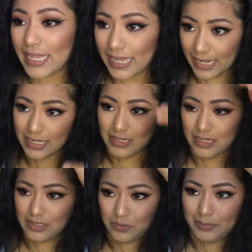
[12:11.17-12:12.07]
And
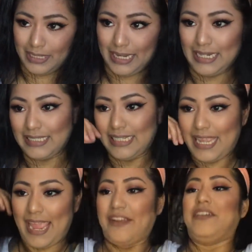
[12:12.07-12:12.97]
oh my gosh, the
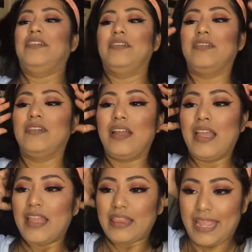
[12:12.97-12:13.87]
hair
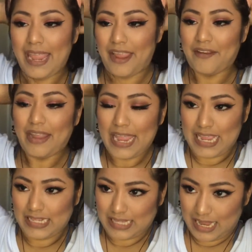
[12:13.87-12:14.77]

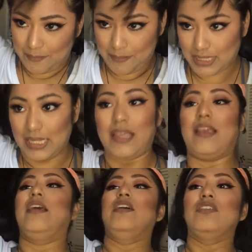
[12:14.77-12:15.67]
is messy.
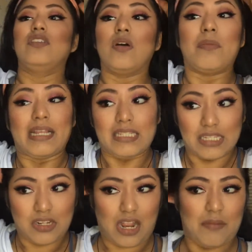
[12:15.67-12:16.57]
So my
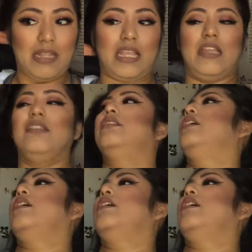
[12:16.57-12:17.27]
sister got me these.